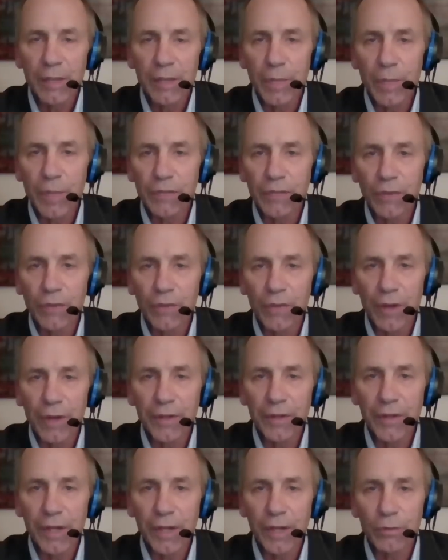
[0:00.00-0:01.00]
based on
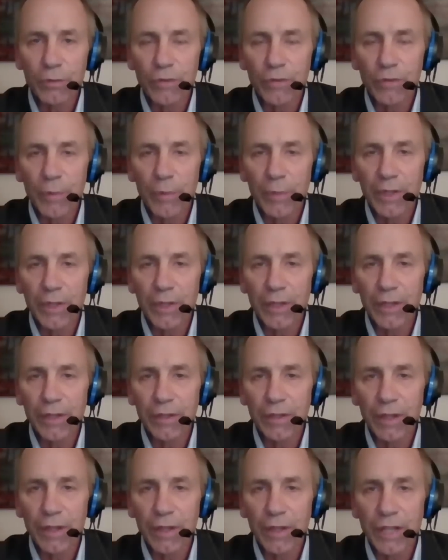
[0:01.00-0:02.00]
the NATO summit
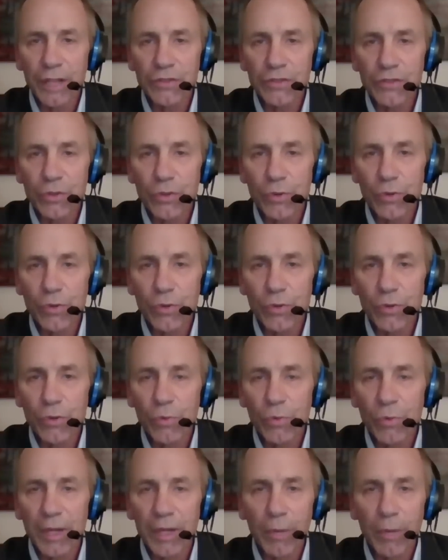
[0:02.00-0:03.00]
in late June, will
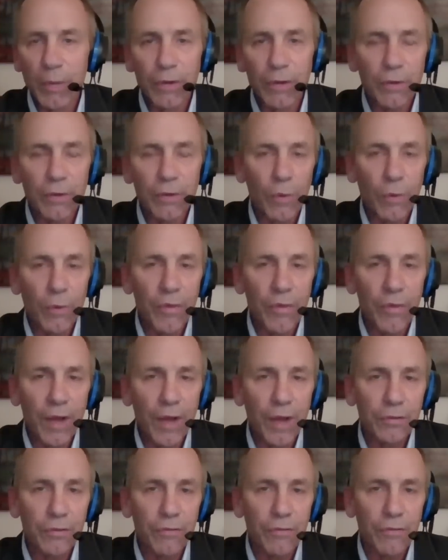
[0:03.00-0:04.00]
hit about
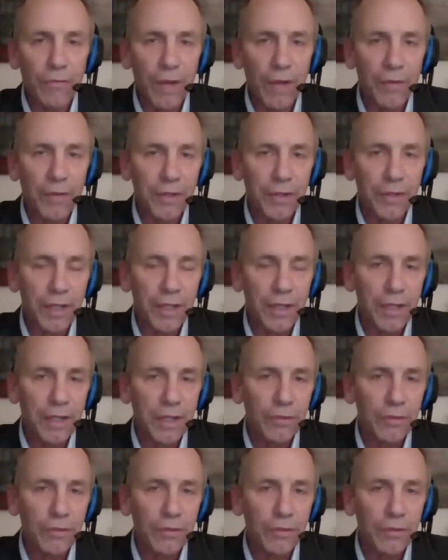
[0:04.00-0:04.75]
1,500 Canadian